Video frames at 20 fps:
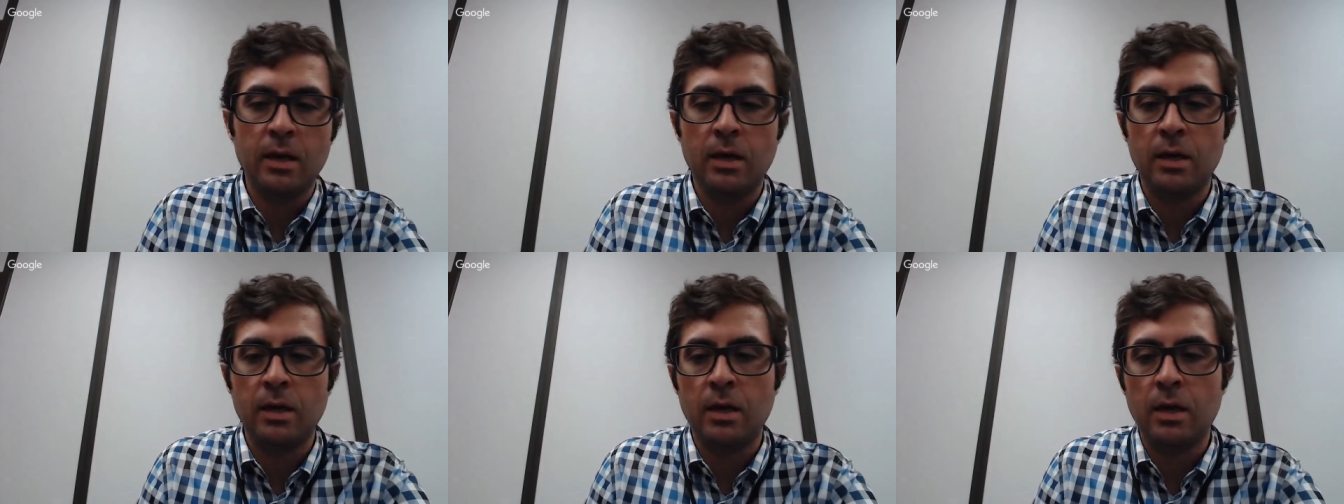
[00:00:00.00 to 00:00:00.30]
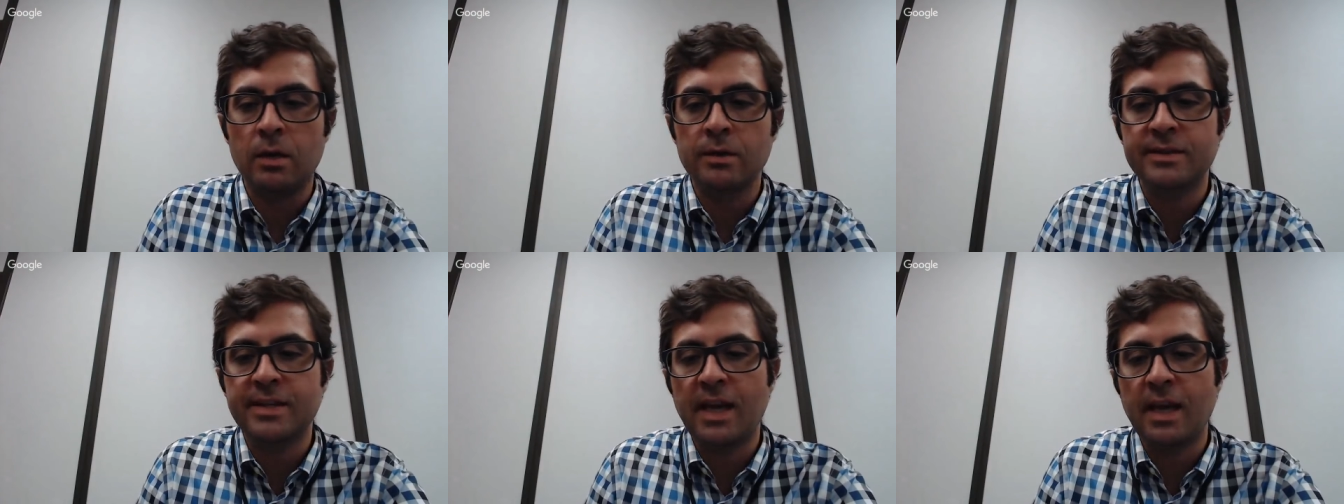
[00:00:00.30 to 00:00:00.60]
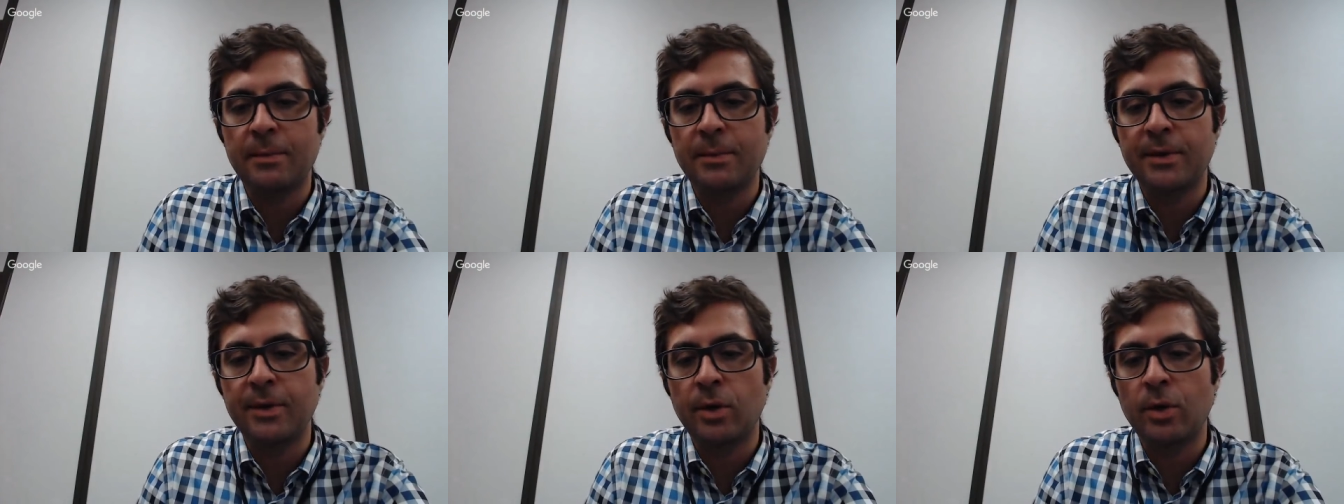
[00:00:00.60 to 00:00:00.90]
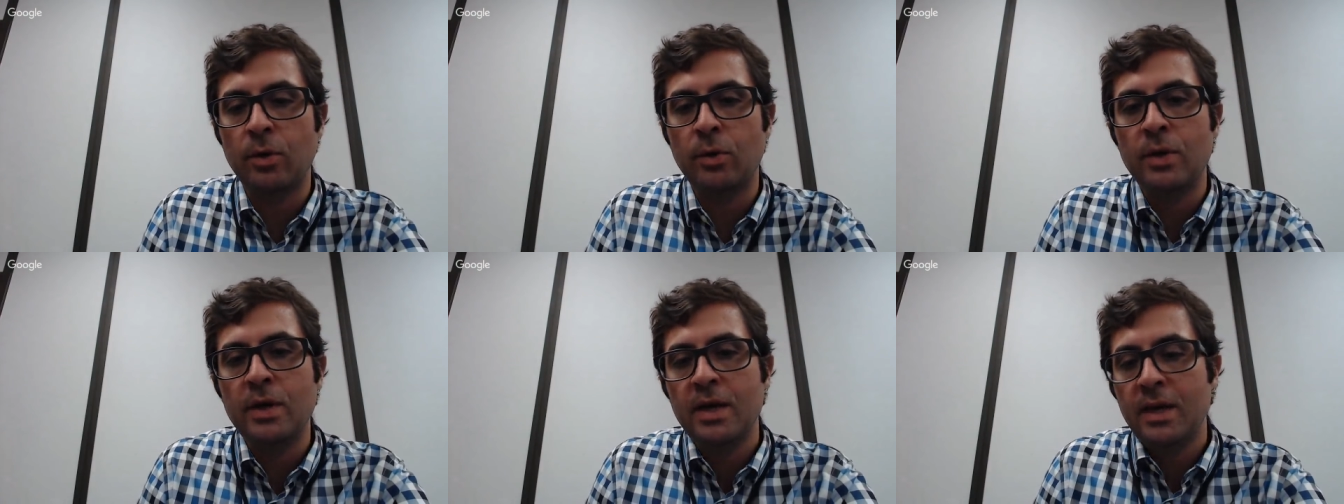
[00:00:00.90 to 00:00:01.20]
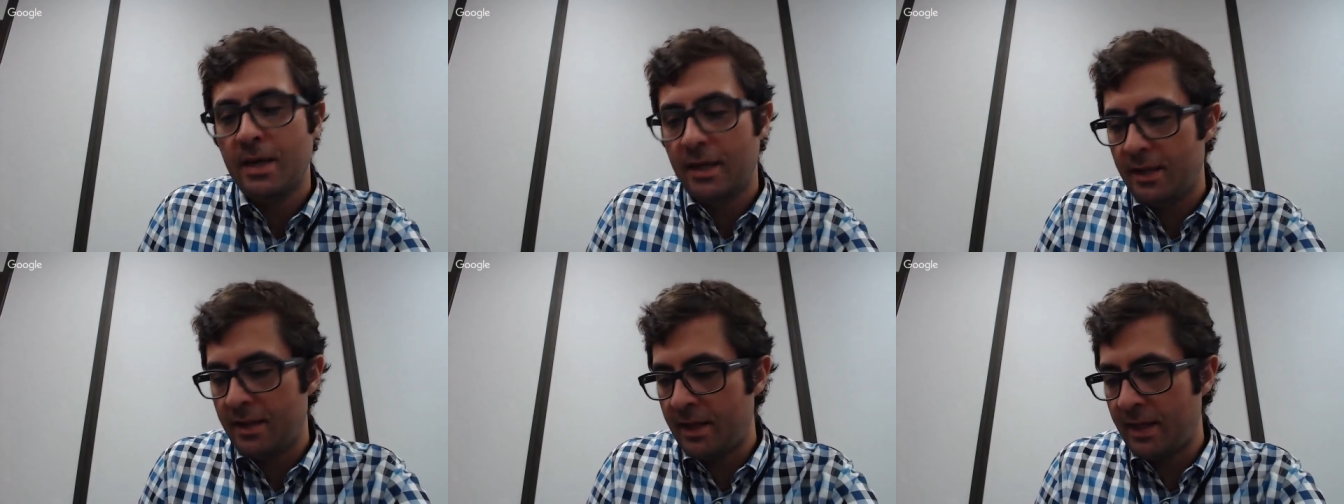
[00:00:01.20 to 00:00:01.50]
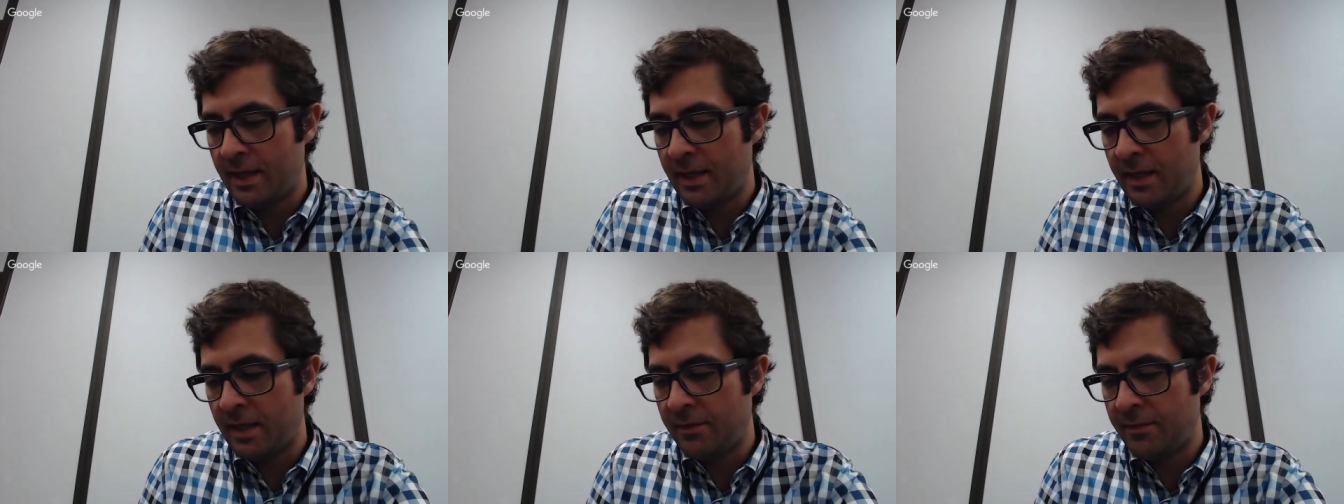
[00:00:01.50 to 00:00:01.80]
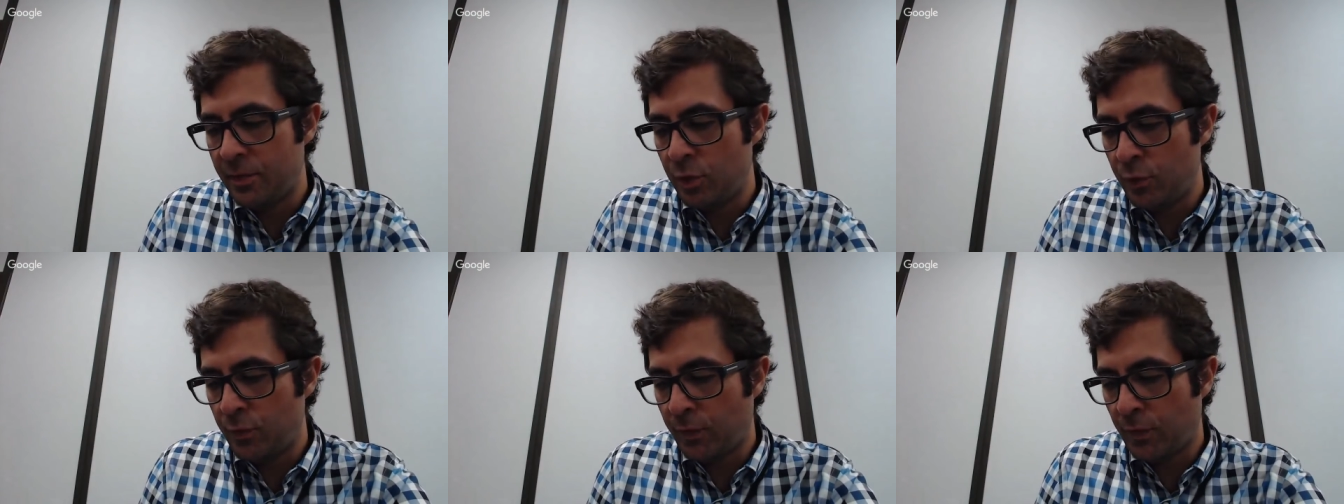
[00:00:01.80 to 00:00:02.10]
a long time ago that
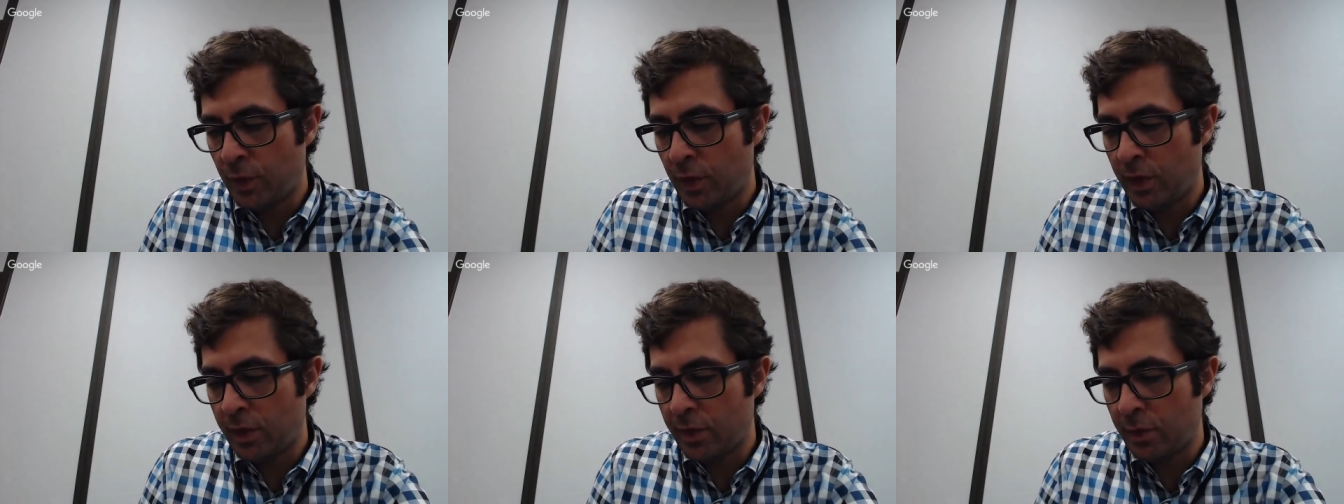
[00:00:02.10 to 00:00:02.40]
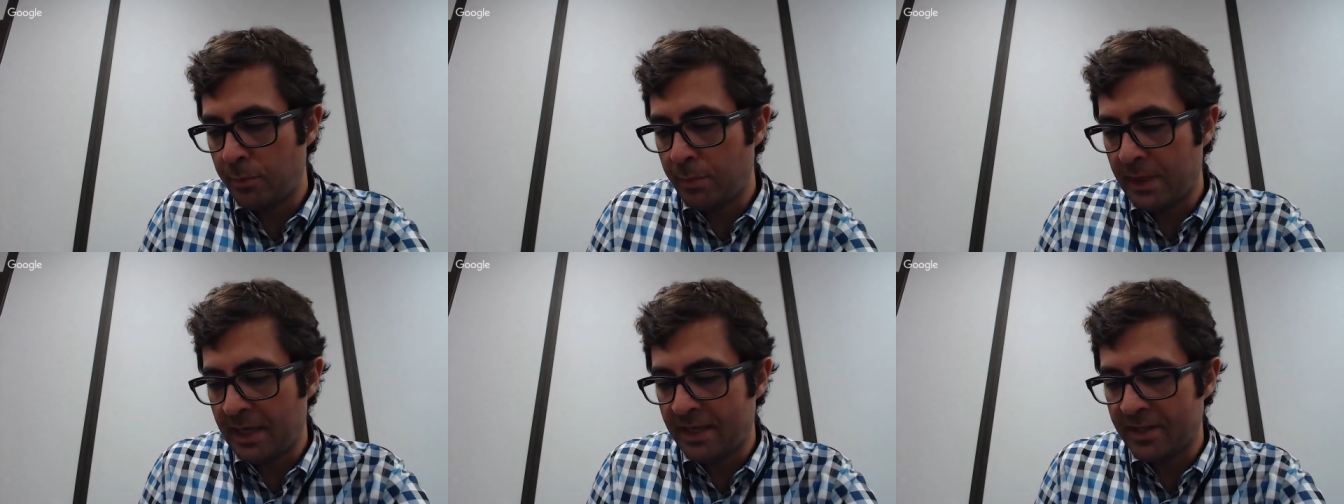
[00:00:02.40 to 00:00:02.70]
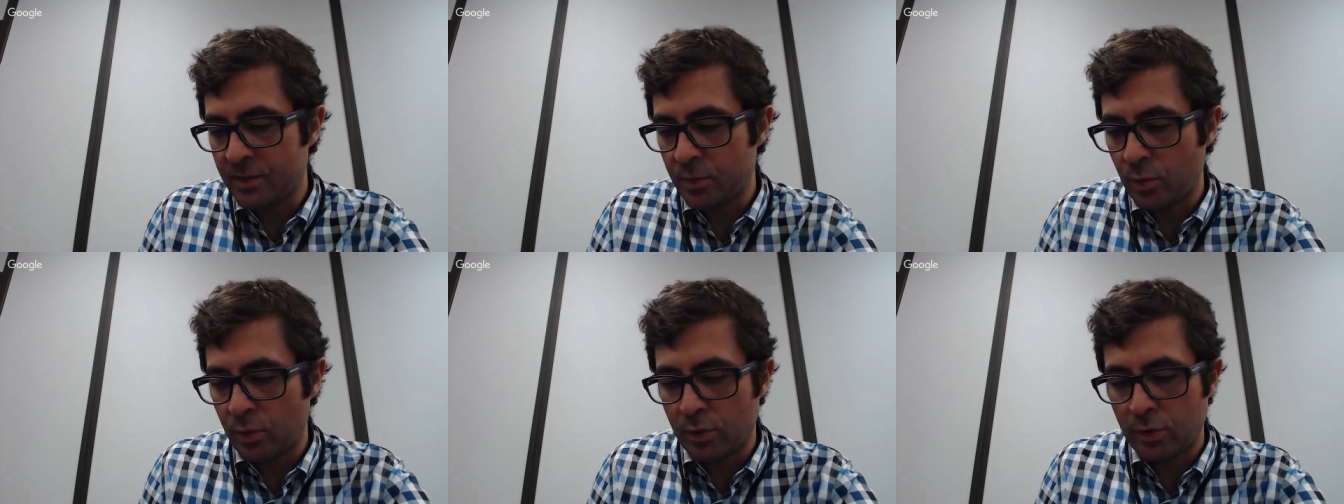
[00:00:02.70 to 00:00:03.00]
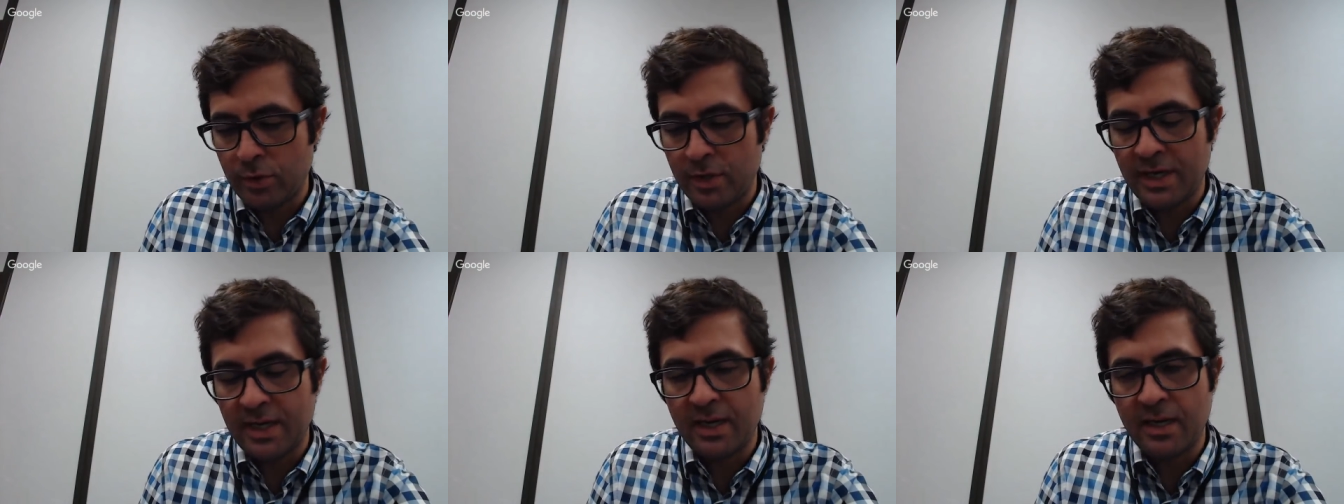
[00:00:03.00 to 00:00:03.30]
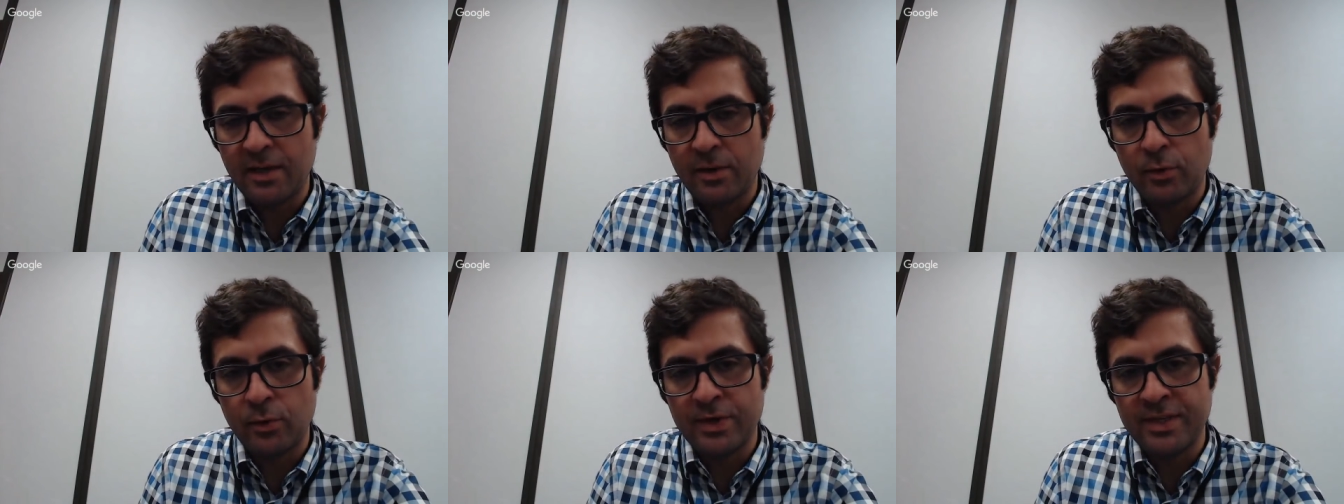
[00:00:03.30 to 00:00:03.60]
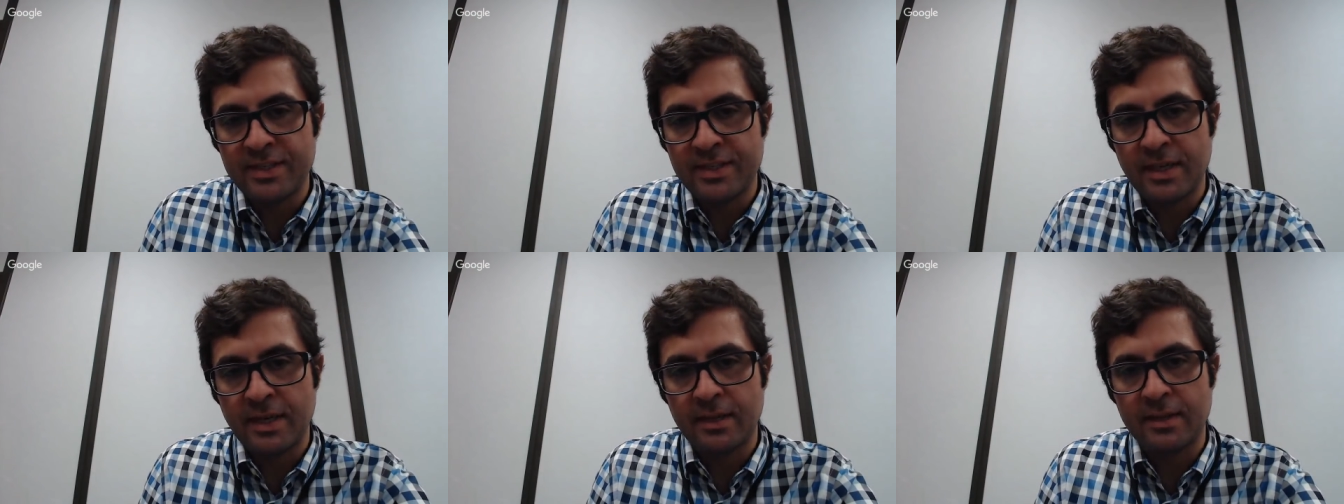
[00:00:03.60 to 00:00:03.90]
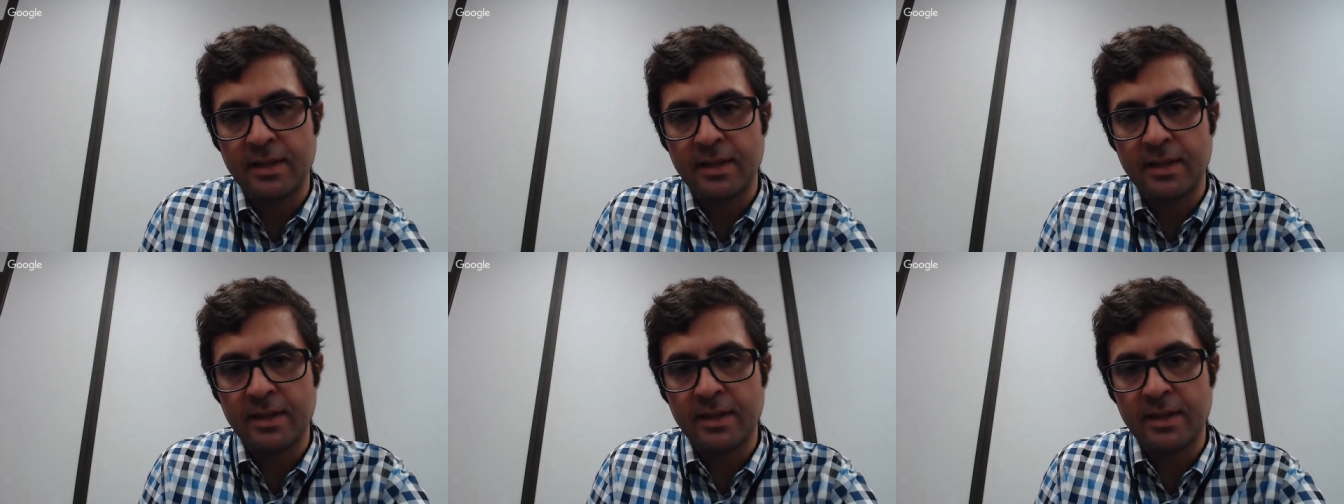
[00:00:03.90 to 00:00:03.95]
if you forgot your password or needed it reset,